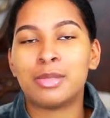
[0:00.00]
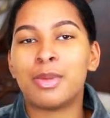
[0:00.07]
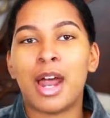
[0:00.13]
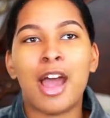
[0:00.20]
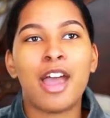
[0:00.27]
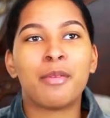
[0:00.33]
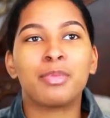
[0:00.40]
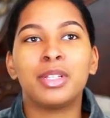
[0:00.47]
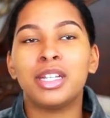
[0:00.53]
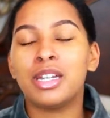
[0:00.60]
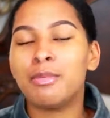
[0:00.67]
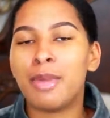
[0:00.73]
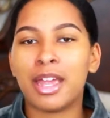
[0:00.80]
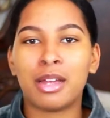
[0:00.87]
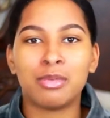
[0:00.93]
But I'll have plenty
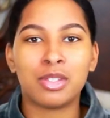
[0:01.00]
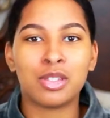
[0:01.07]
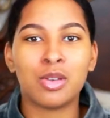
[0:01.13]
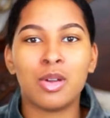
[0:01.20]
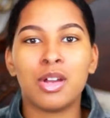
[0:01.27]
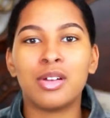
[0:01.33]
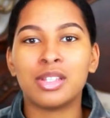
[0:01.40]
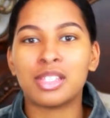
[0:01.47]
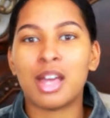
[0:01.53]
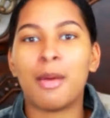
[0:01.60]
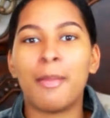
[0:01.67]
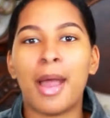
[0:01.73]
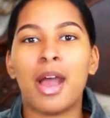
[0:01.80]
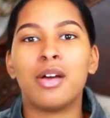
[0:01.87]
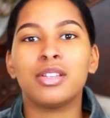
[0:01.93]
of makeup tutorials
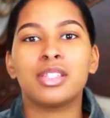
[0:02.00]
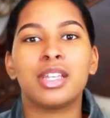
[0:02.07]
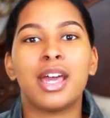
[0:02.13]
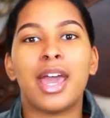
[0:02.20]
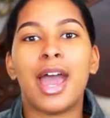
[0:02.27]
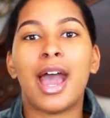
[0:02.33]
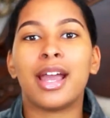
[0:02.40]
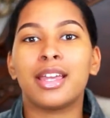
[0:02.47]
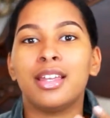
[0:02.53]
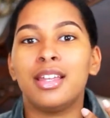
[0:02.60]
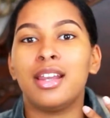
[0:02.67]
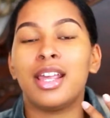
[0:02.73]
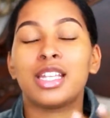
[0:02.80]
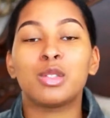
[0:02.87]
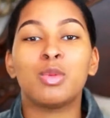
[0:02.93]
come out so that I
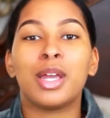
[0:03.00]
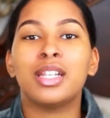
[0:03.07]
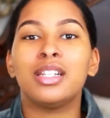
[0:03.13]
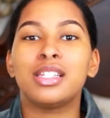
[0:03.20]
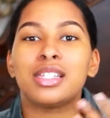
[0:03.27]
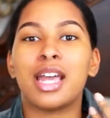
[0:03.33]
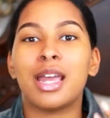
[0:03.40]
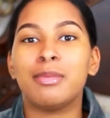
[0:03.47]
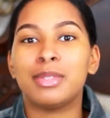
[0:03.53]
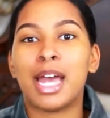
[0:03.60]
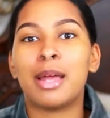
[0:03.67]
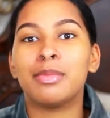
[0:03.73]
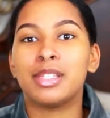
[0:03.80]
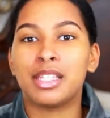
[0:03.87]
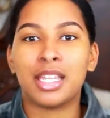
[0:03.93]
can explain the same
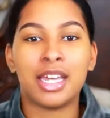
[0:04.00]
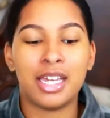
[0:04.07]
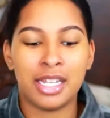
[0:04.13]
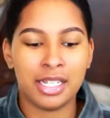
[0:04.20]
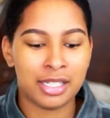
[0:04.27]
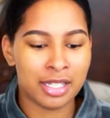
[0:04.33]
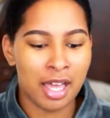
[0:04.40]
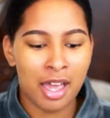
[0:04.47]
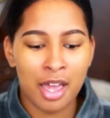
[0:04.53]
types of things.